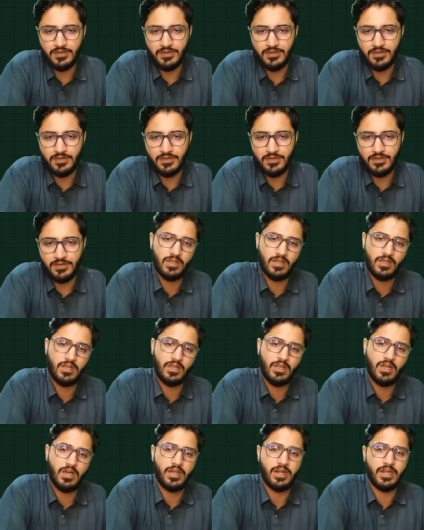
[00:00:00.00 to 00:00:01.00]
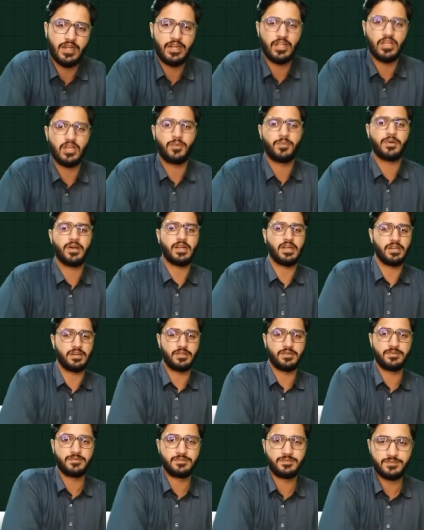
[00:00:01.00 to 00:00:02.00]
Okay, reading of current.
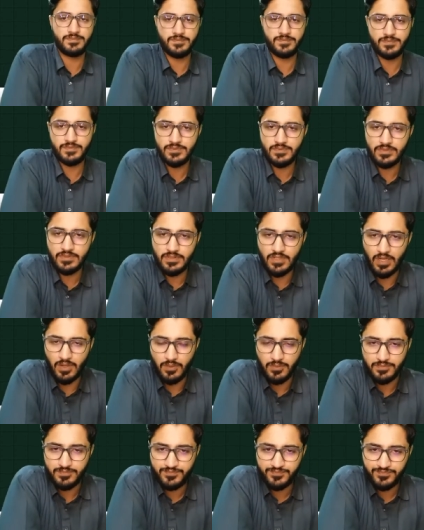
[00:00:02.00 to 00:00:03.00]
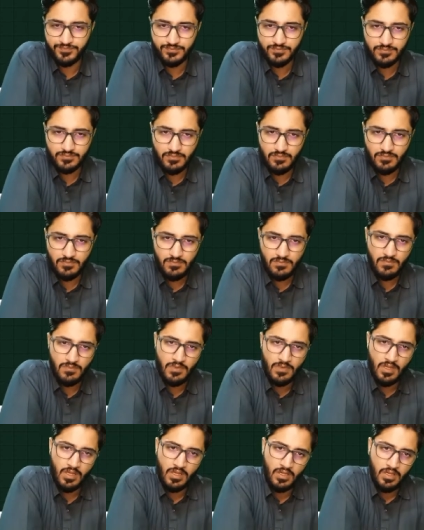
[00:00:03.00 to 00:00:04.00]
Now,
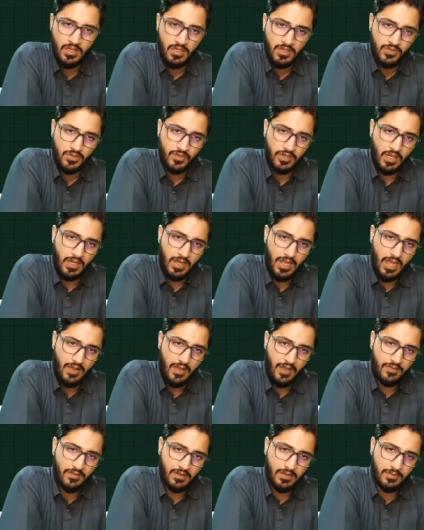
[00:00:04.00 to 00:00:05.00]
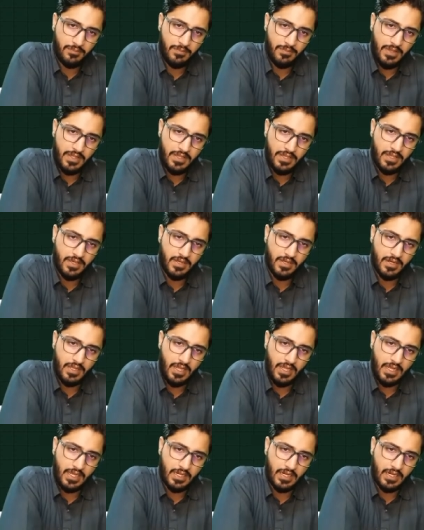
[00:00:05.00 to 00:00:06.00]
so now I will make here
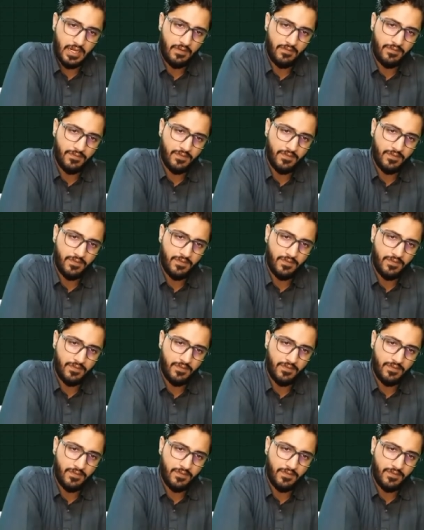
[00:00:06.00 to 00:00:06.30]
a graph,